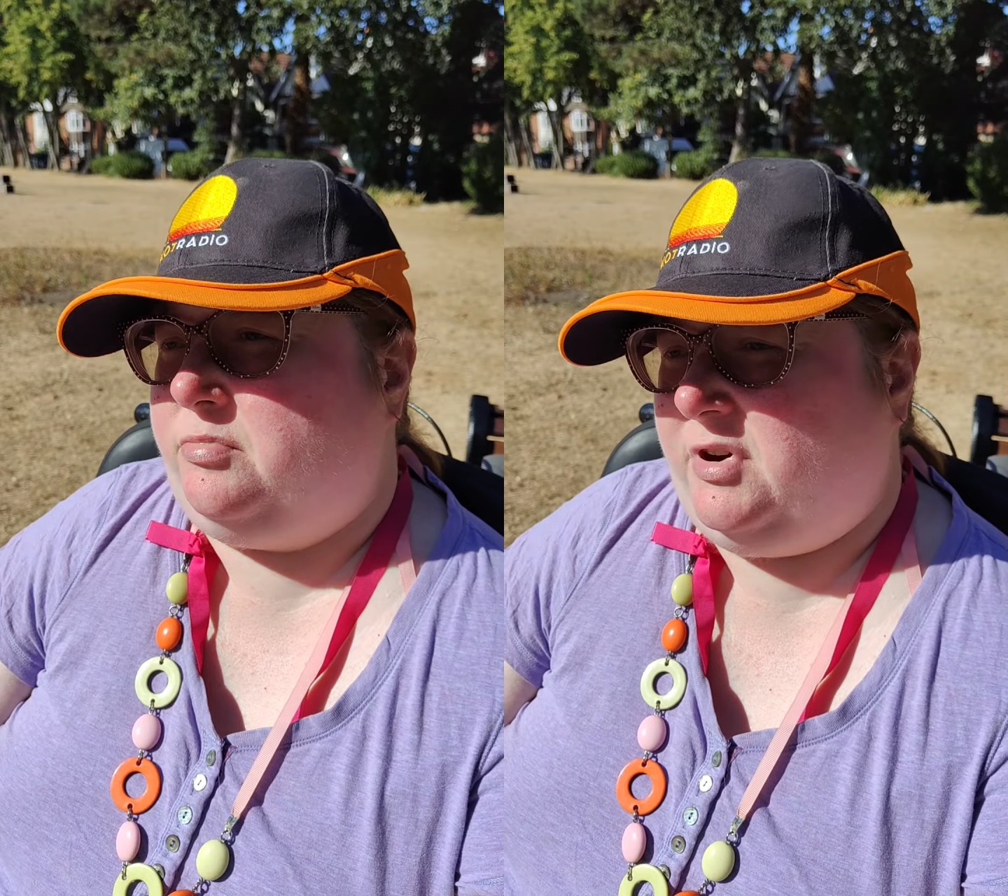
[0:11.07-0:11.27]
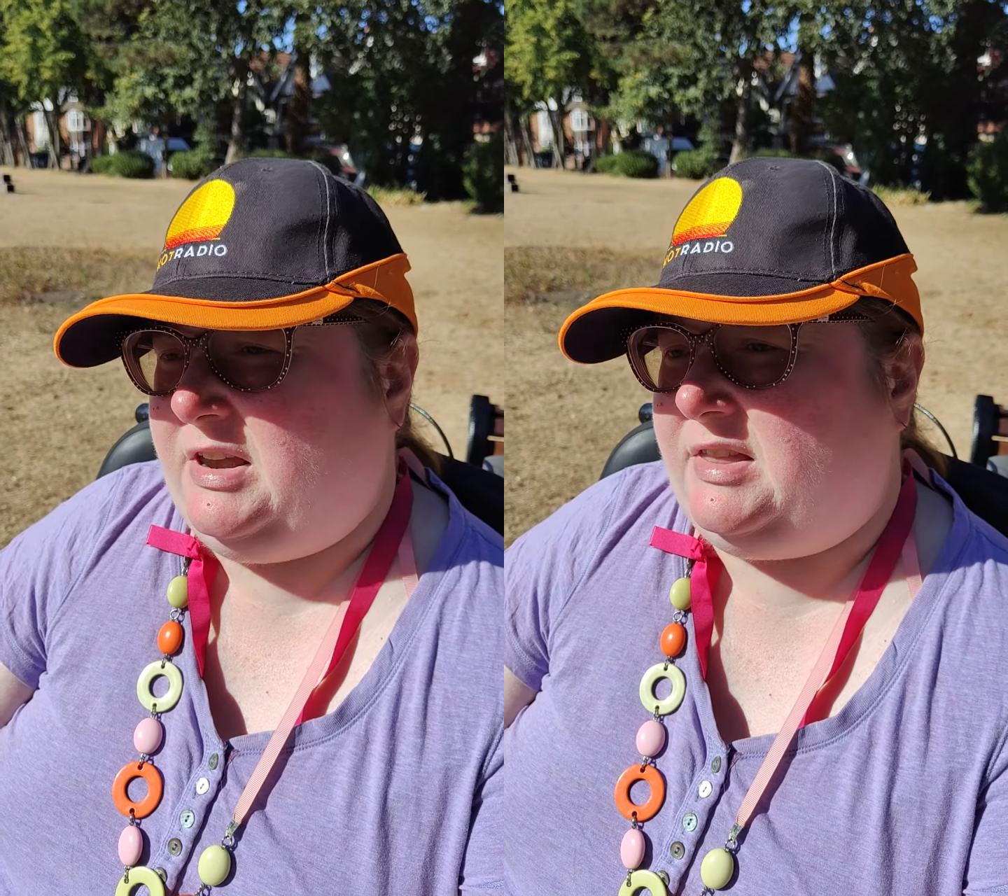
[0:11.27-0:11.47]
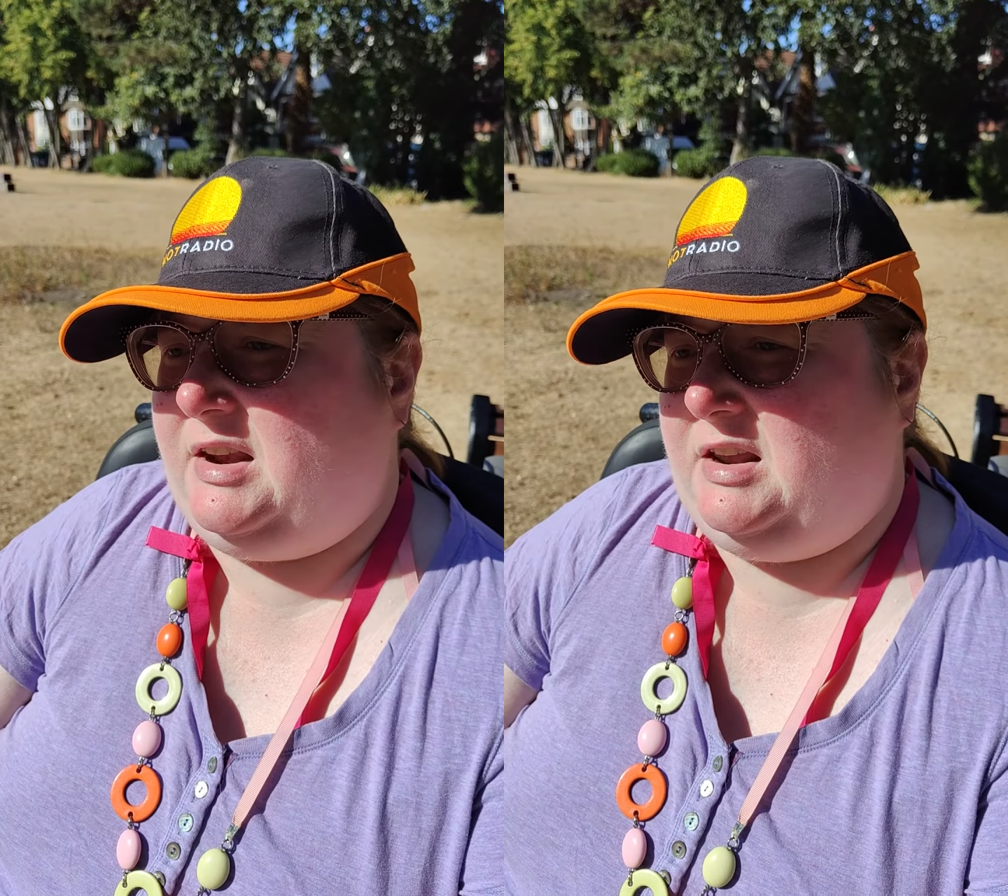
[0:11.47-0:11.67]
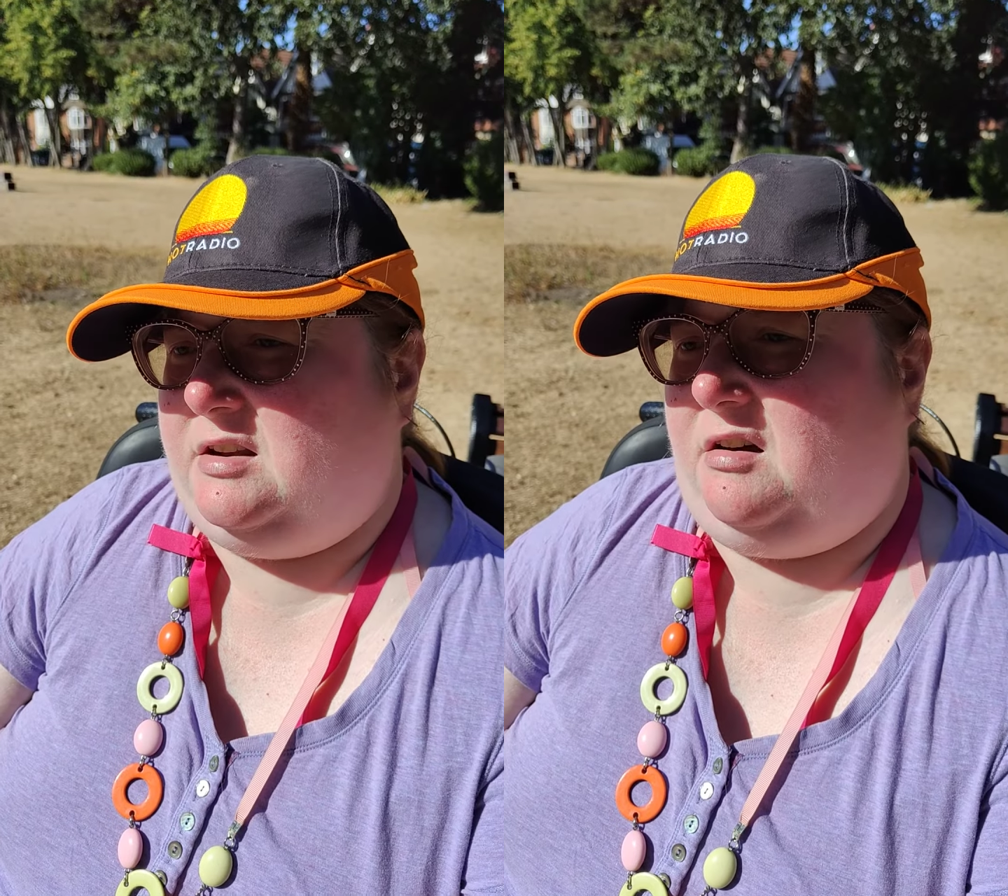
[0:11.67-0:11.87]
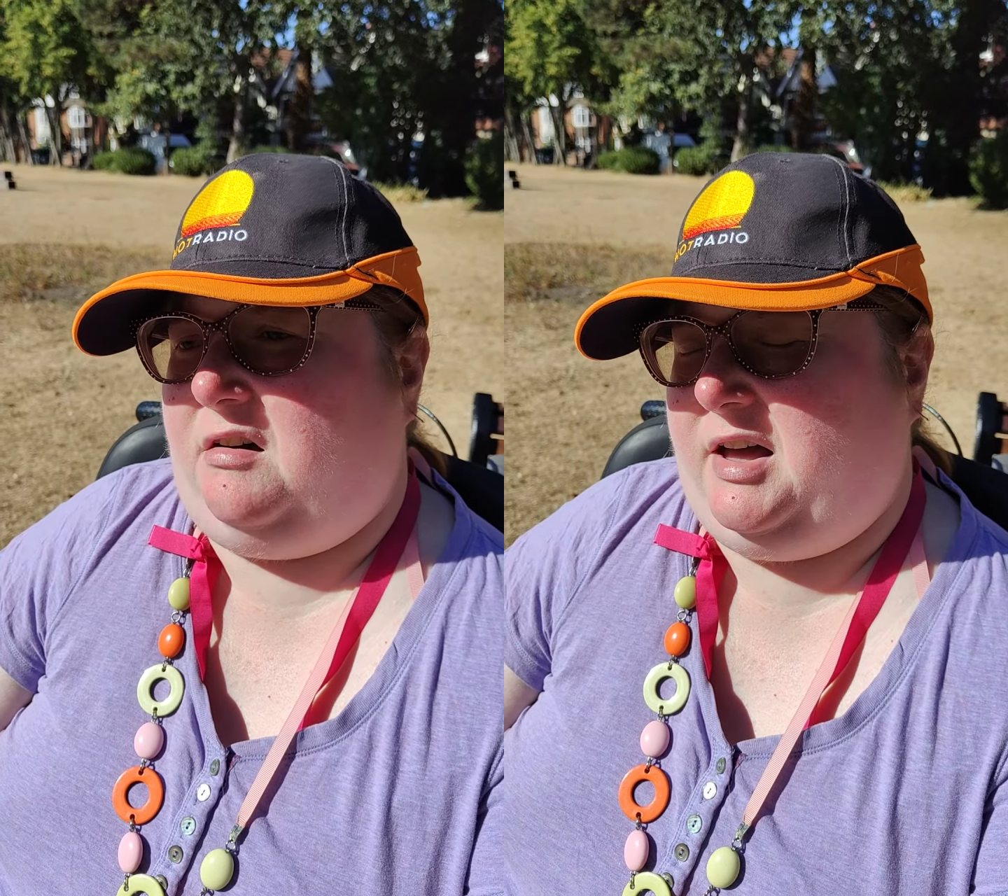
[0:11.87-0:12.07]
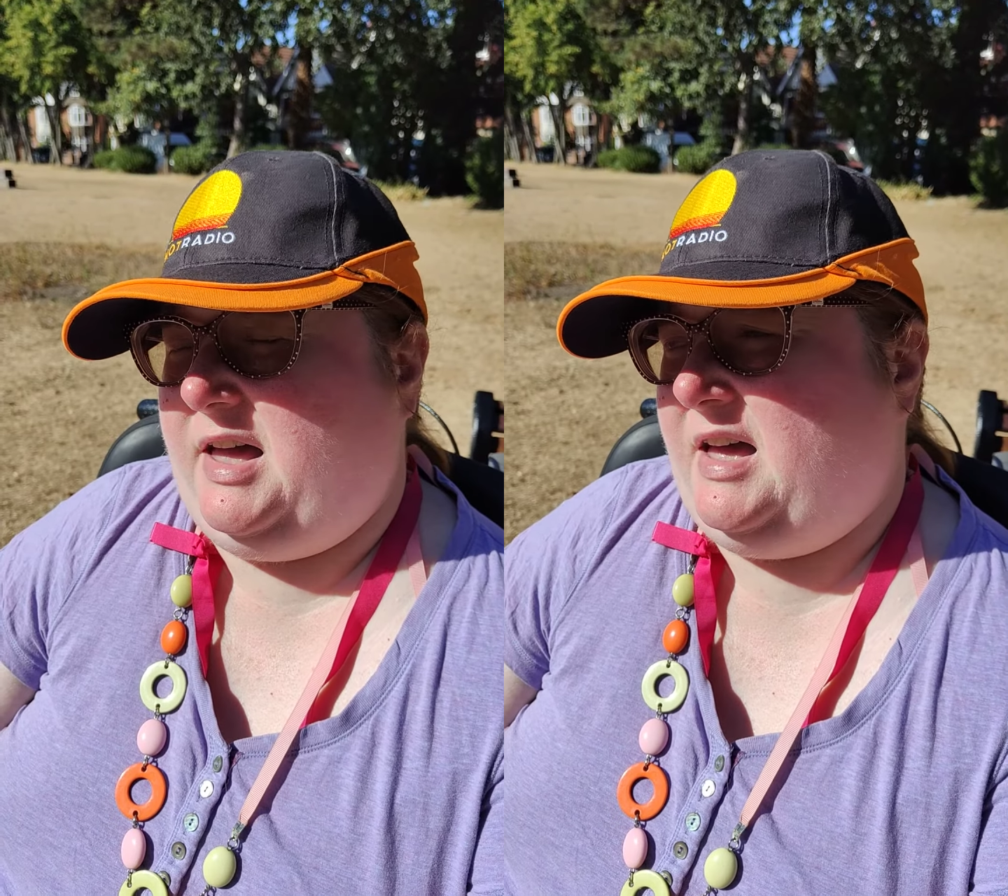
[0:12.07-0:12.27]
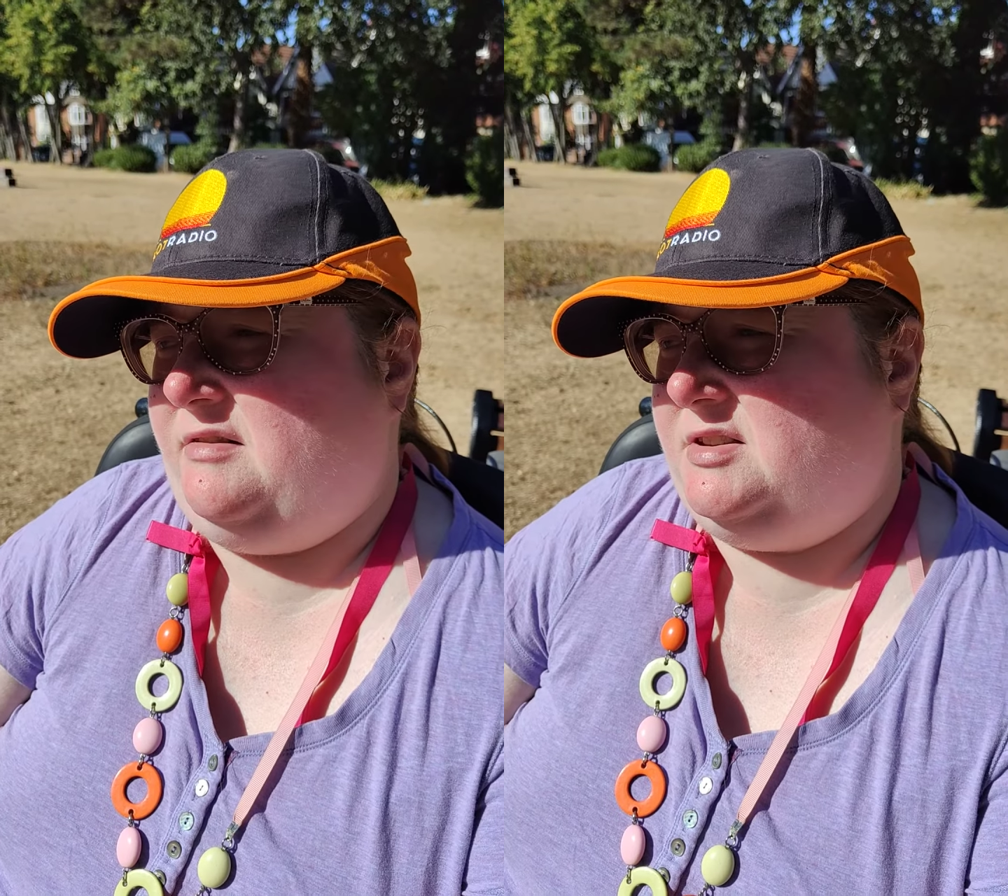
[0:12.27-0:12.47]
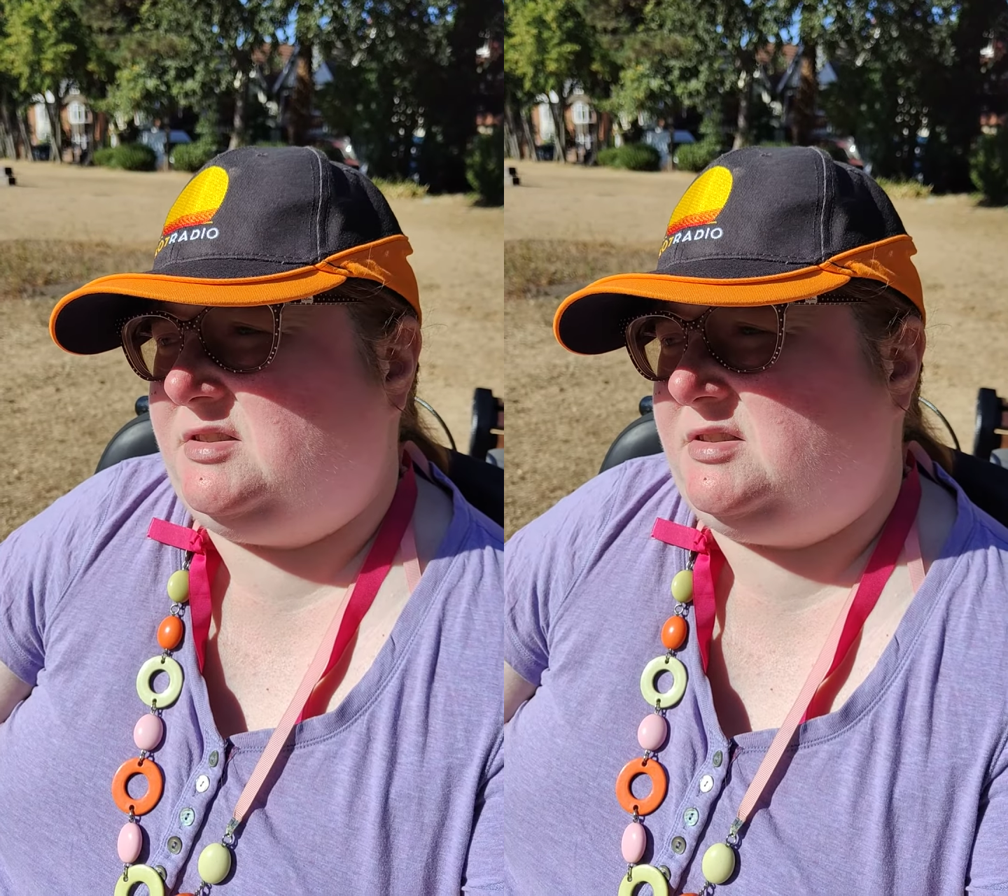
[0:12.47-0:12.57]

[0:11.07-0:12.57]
breathing in hot air.